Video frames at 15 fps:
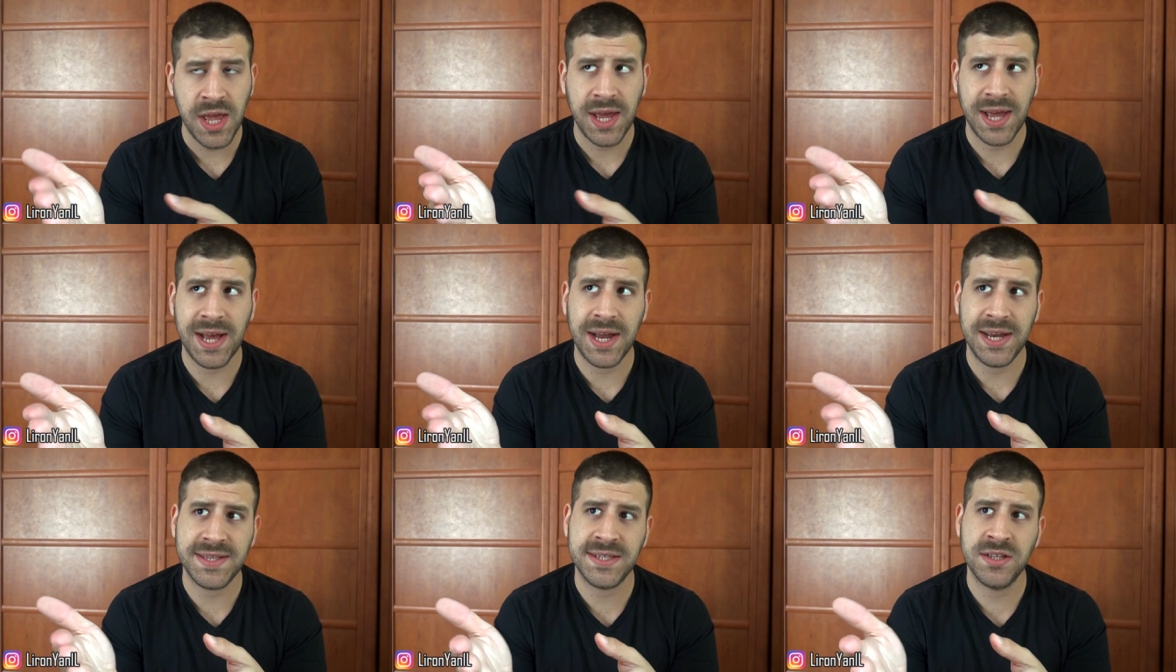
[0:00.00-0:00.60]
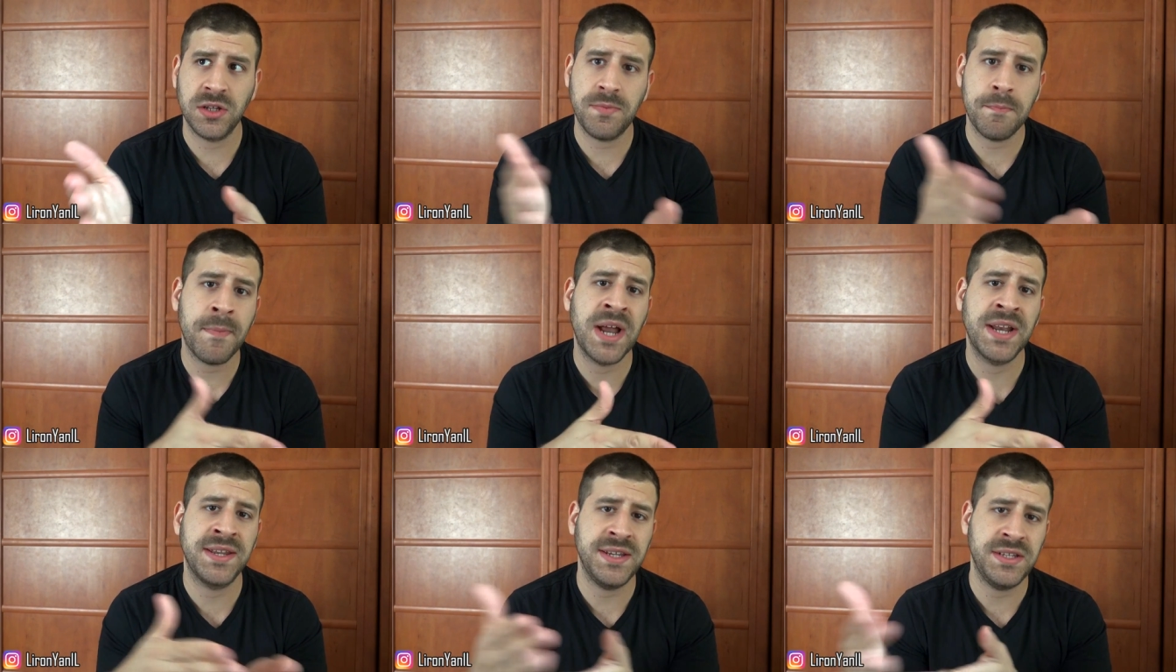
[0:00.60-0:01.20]
Uh, it's not
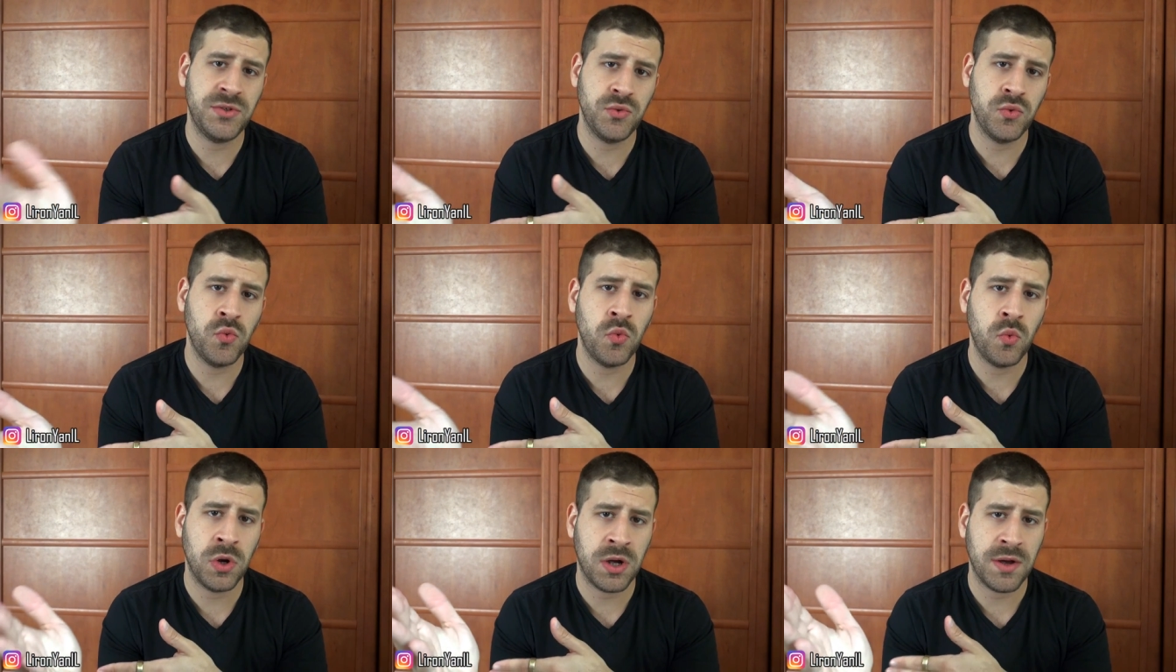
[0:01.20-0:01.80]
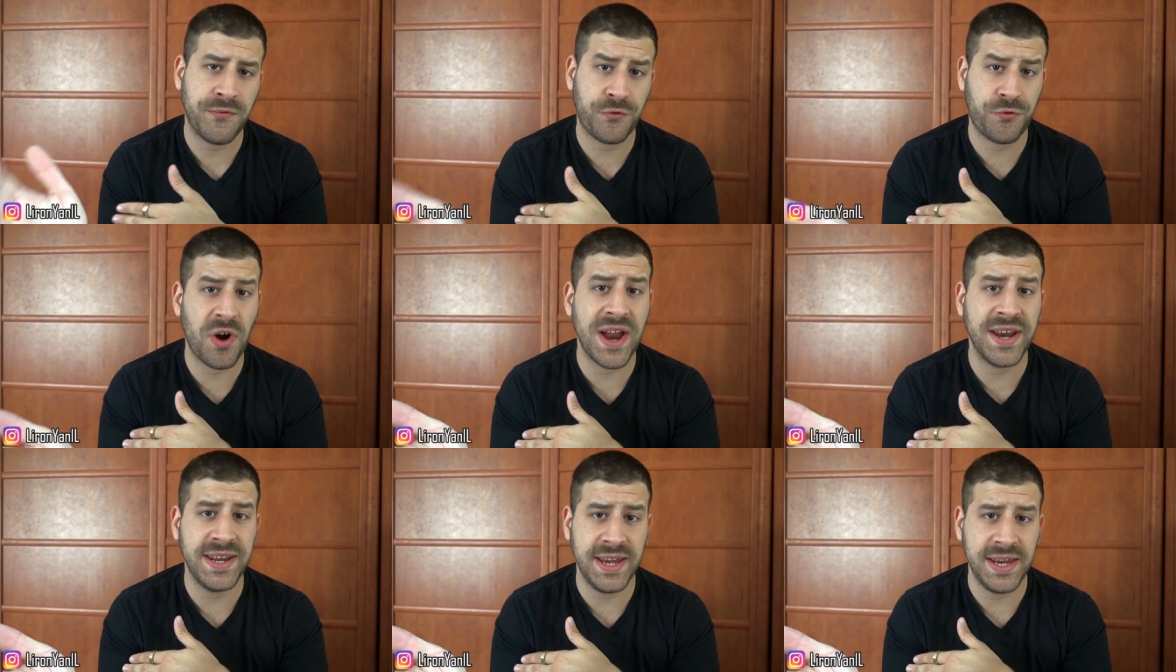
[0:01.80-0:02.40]
Monday to uh,
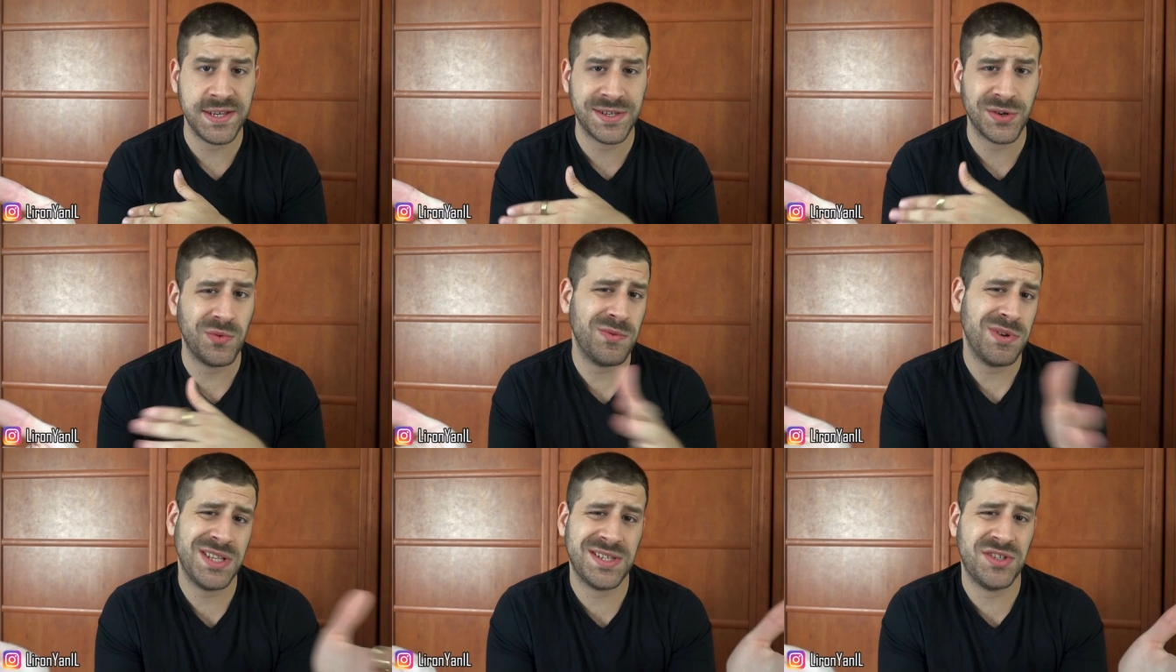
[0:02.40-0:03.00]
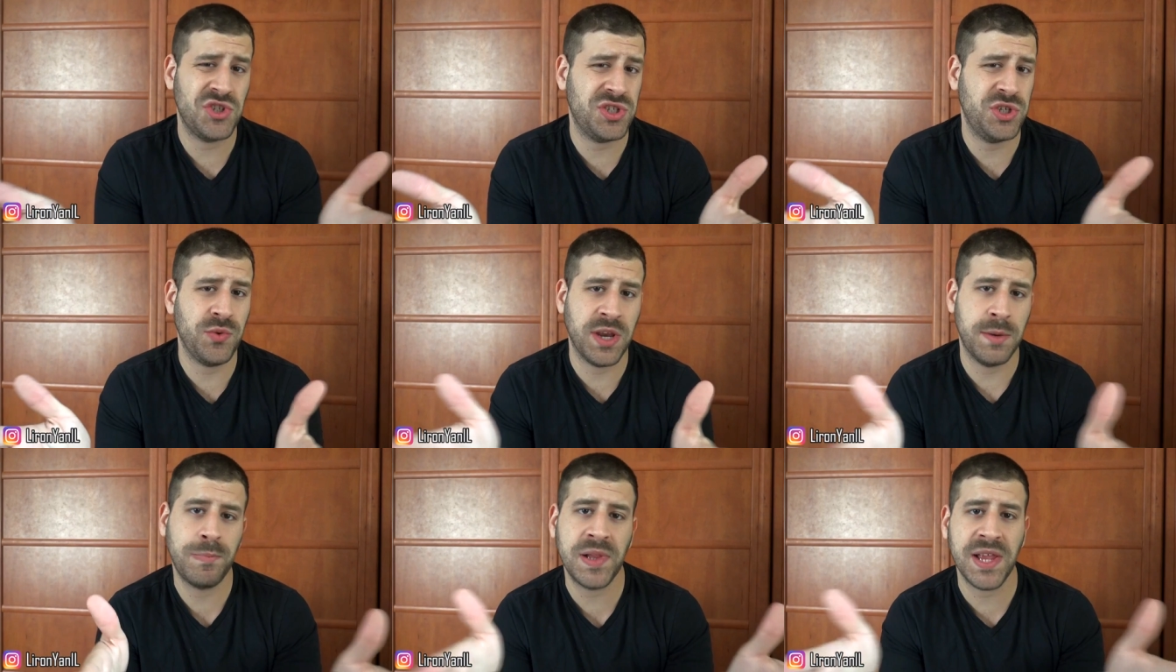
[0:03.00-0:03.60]
Friday. So it's just you
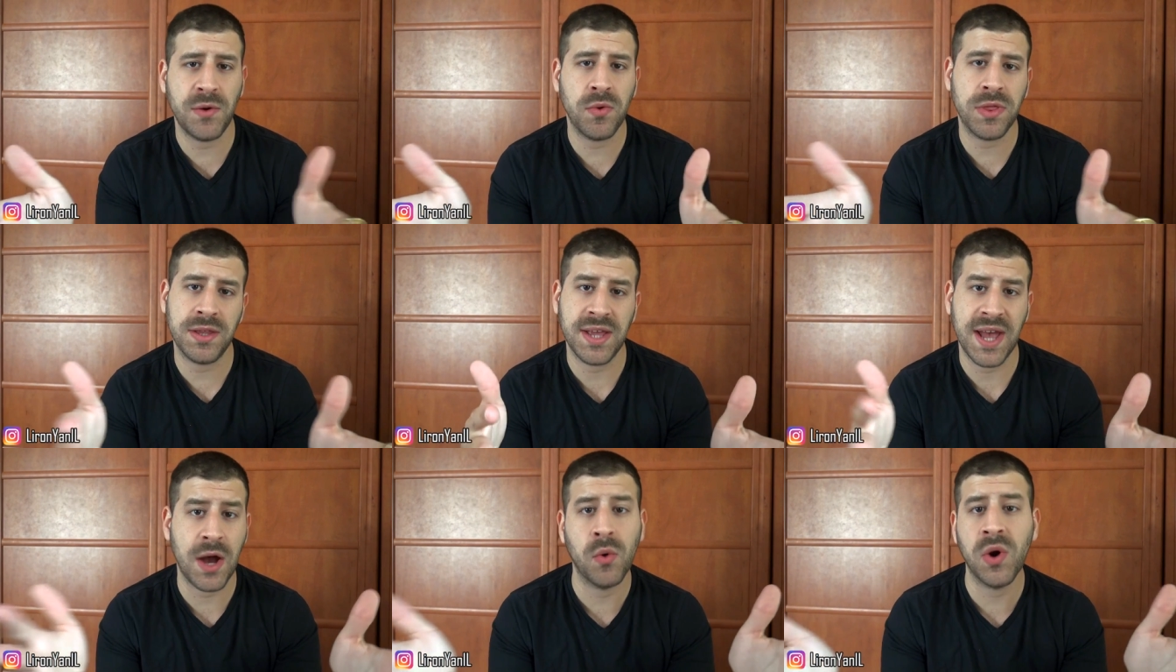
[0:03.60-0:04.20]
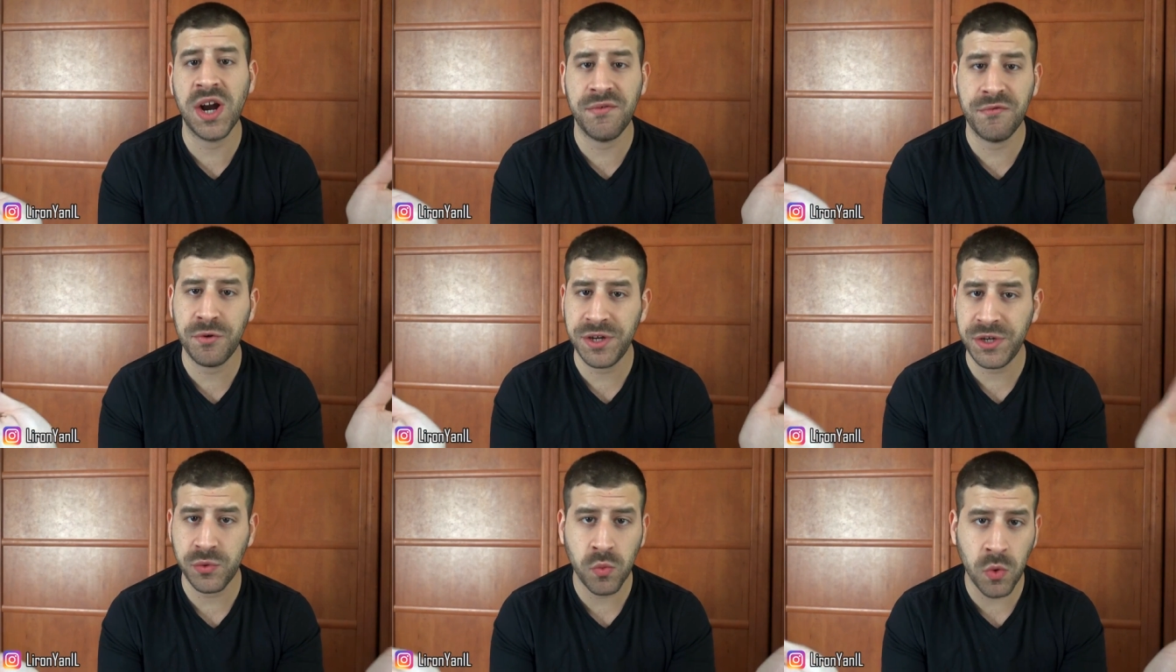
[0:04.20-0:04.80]
can play with it however
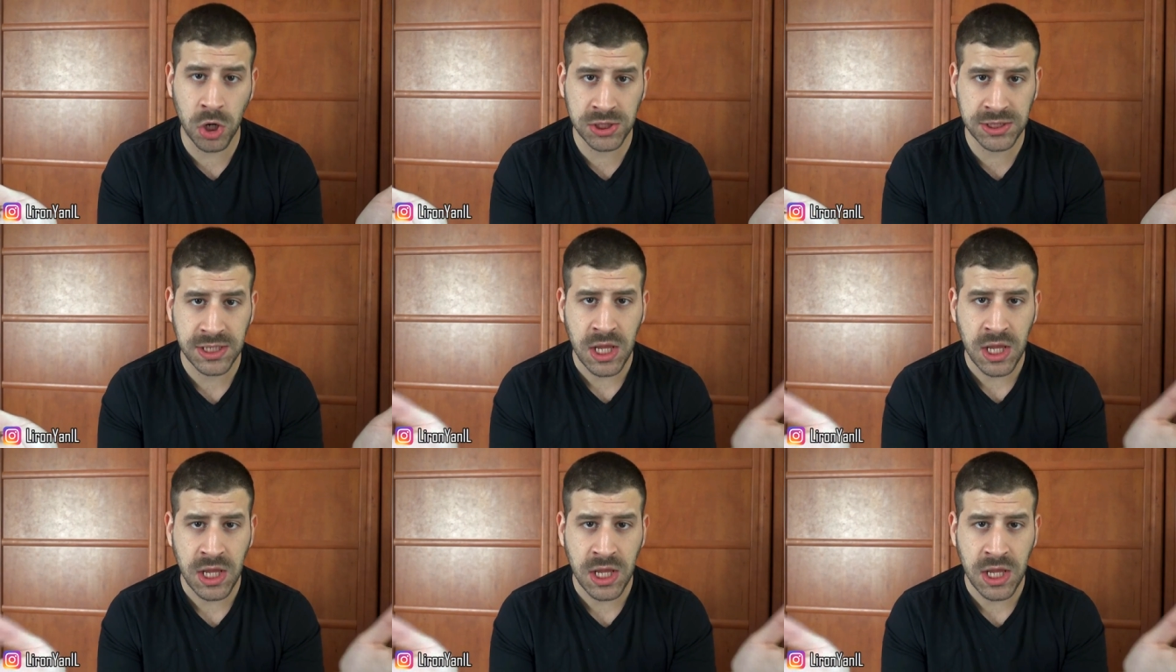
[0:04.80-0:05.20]
you want.